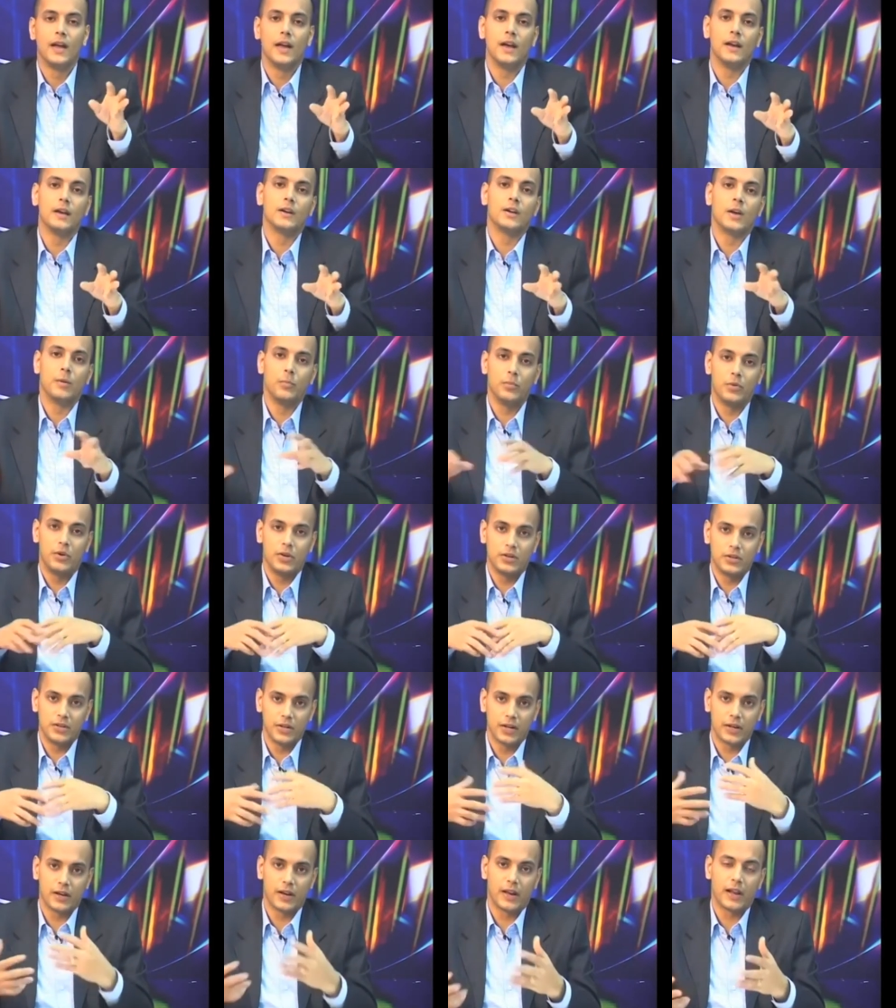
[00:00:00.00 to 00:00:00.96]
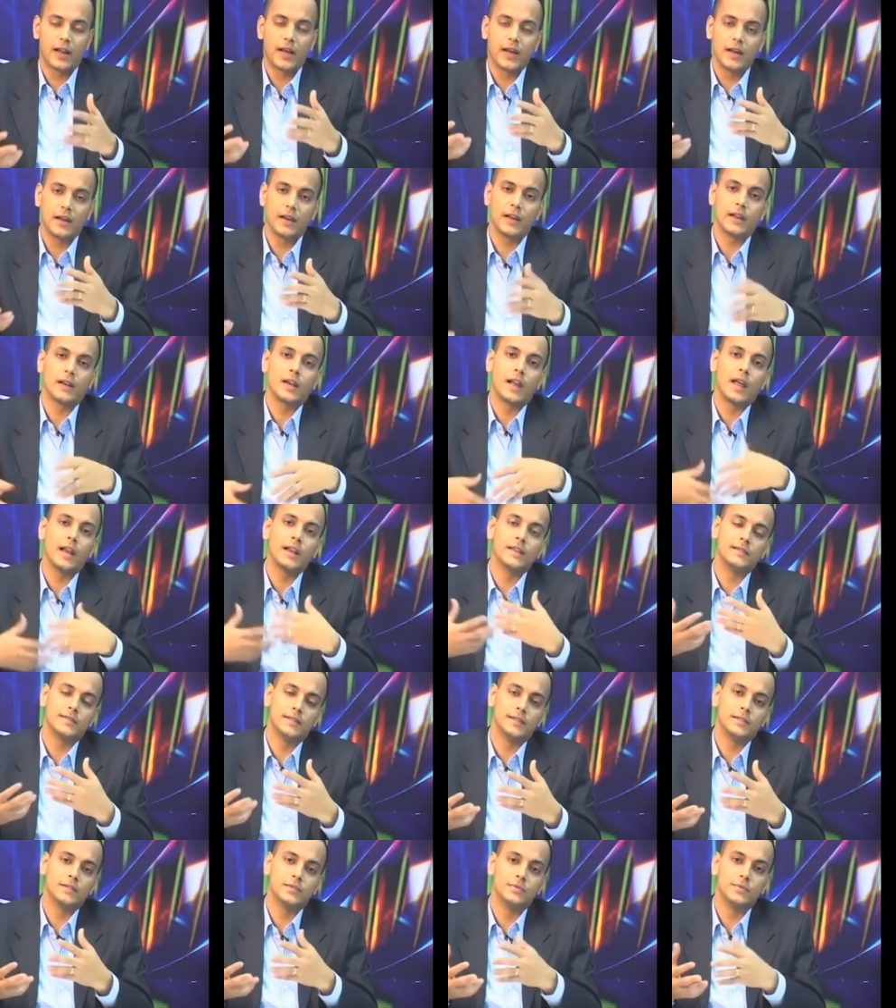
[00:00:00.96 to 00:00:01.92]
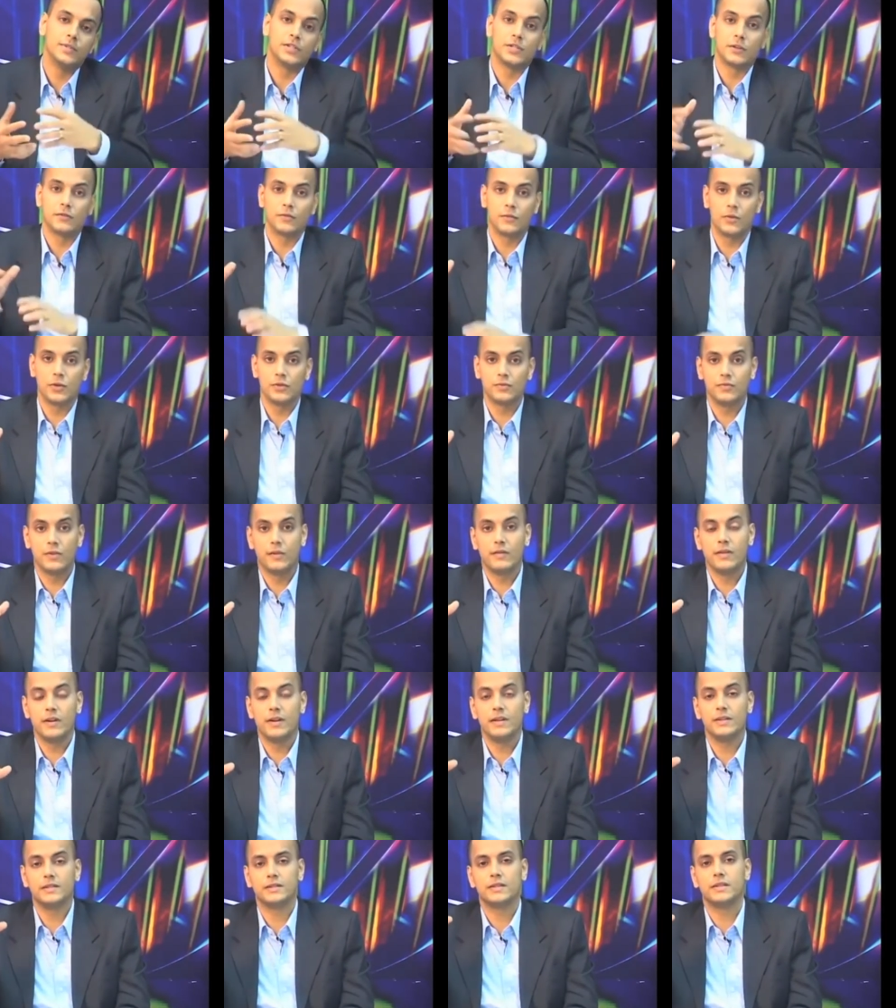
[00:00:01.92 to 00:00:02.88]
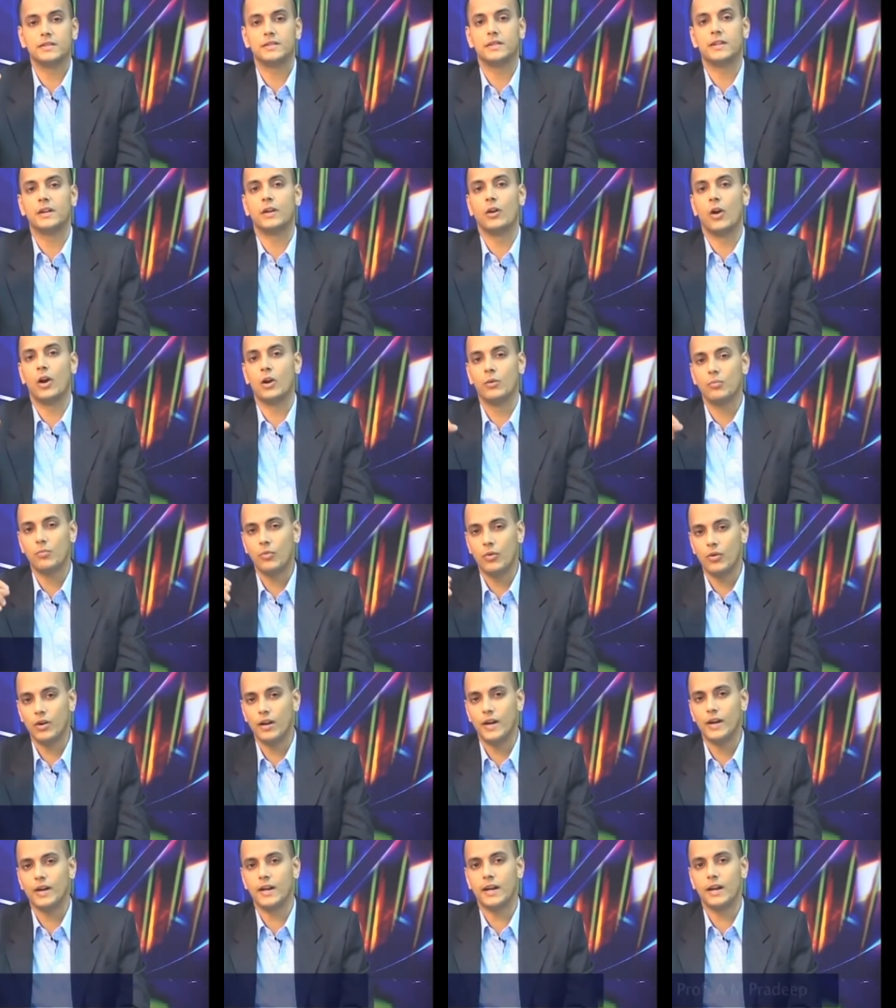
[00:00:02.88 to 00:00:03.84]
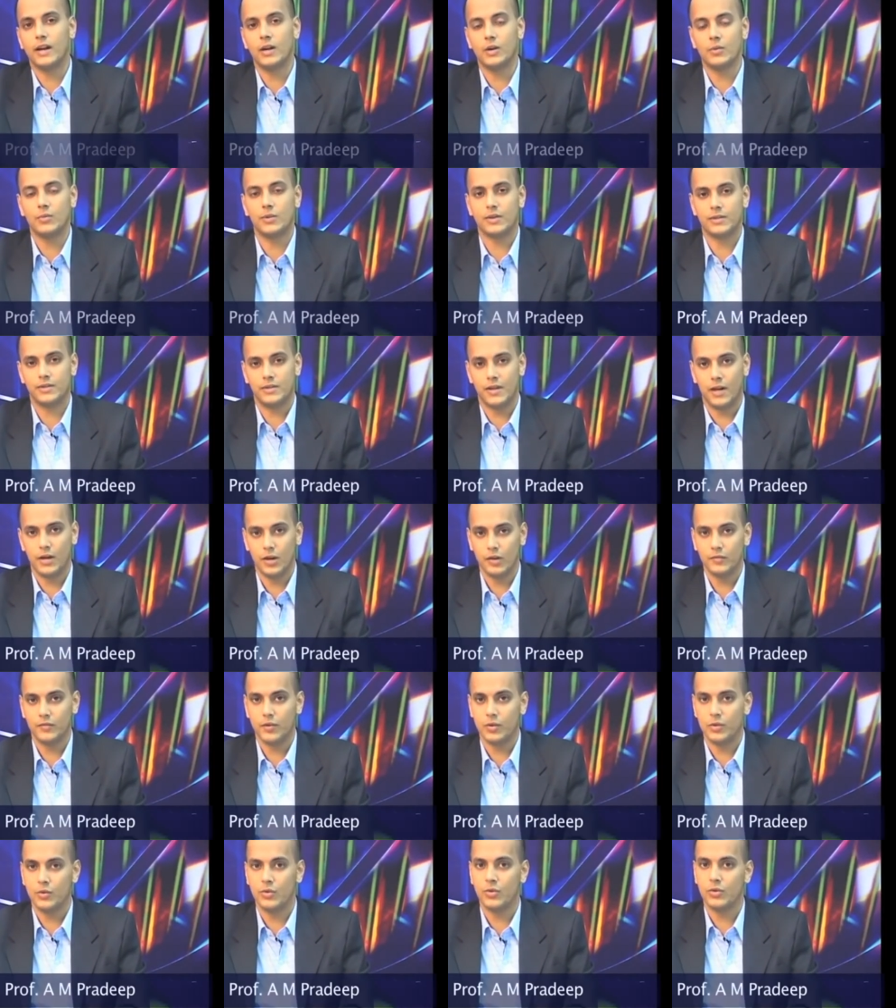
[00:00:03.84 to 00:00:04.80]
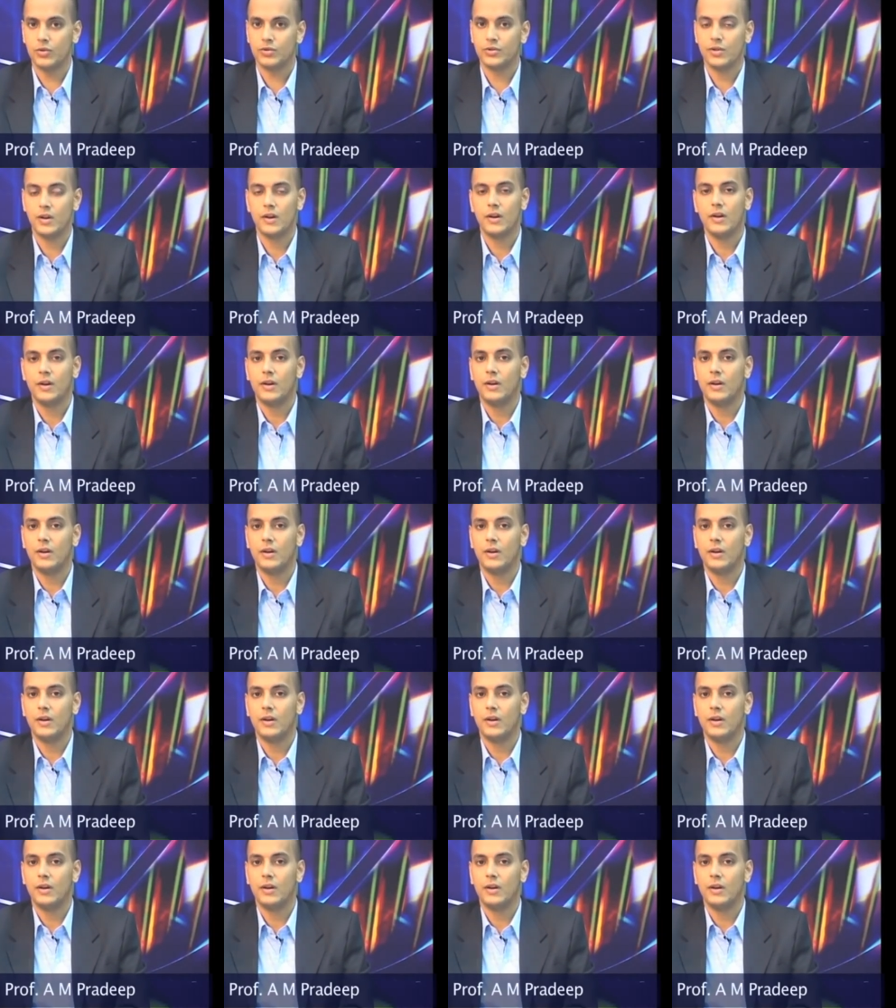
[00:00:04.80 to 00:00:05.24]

and computational analysis which of course we will discuss in lot more detail towards the end of the course.